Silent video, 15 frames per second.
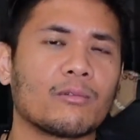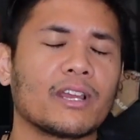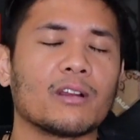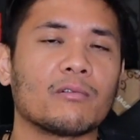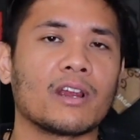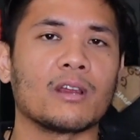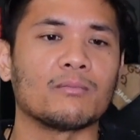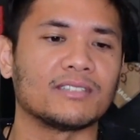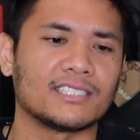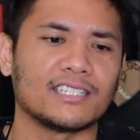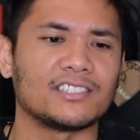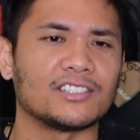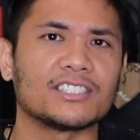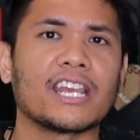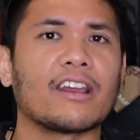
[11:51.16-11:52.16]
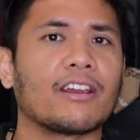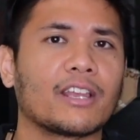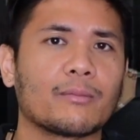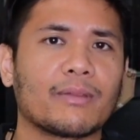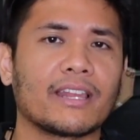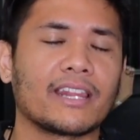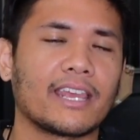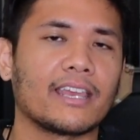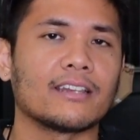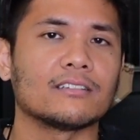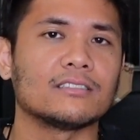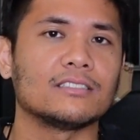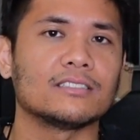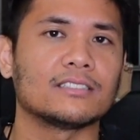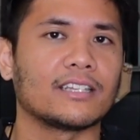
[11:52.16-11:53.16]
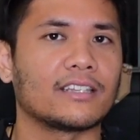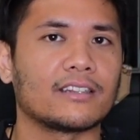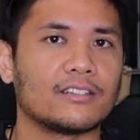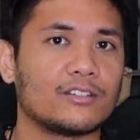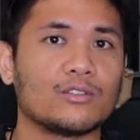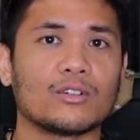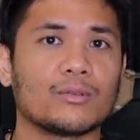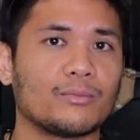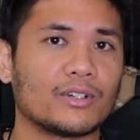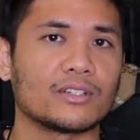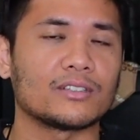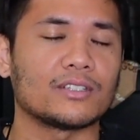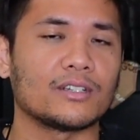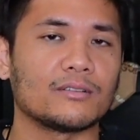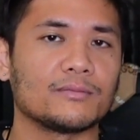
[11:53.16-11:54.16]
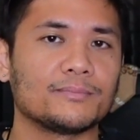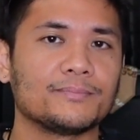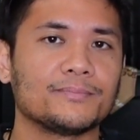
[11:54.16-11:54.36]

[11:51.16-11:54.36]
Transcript: way to wear it besides just carrying it by the handles, like the Dior book tote.